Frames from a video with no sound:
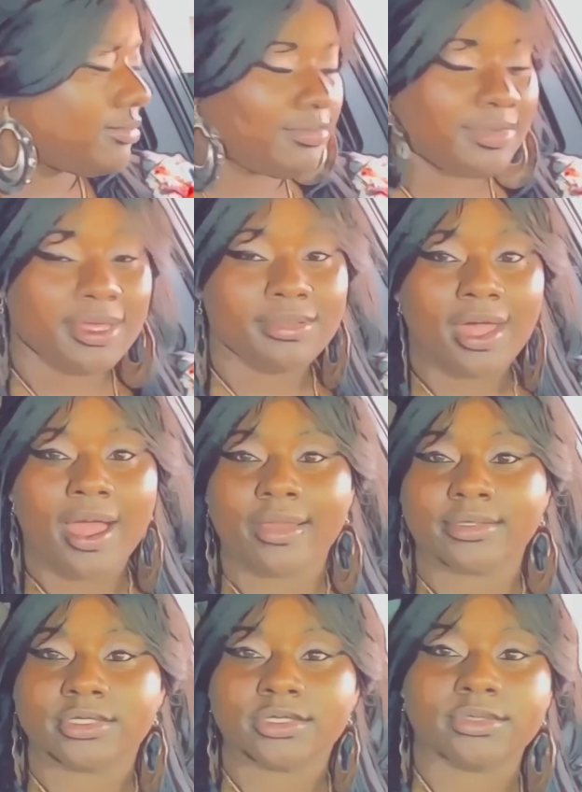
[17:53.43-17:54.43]
they
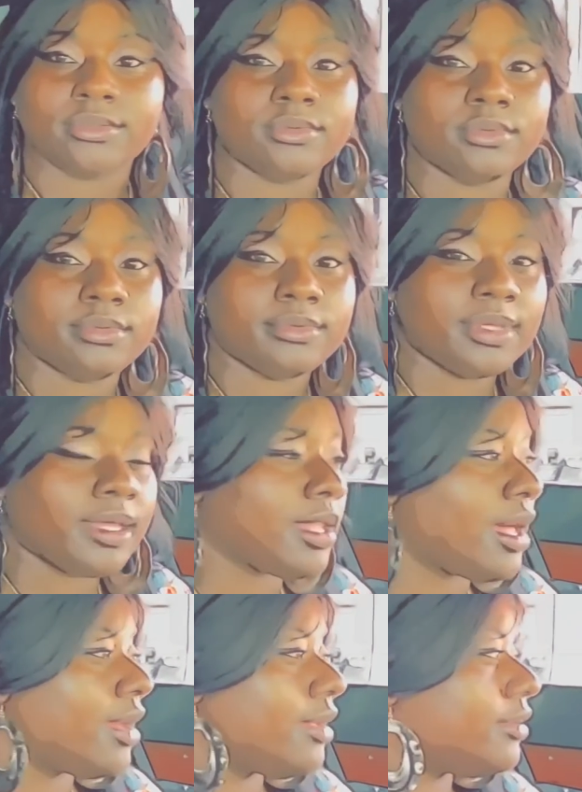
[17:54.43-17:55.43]
lying to you. They
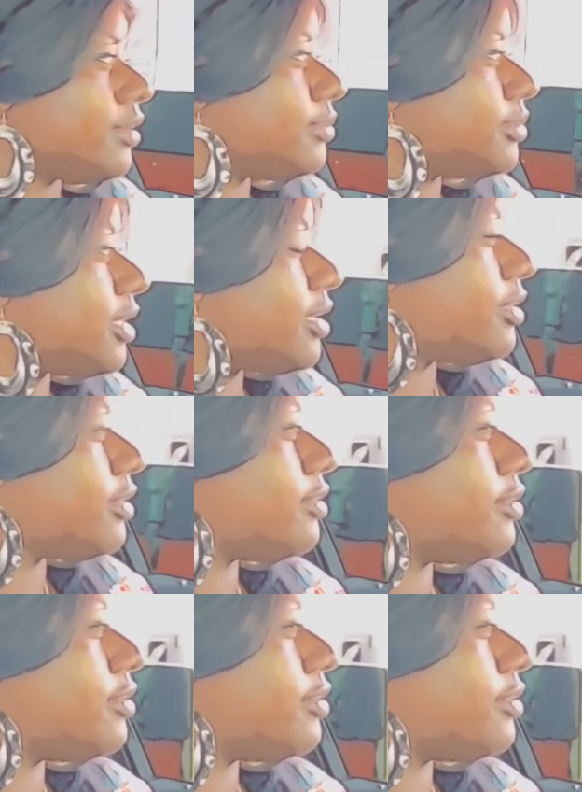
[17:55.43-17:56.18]
lying, I'm telling you.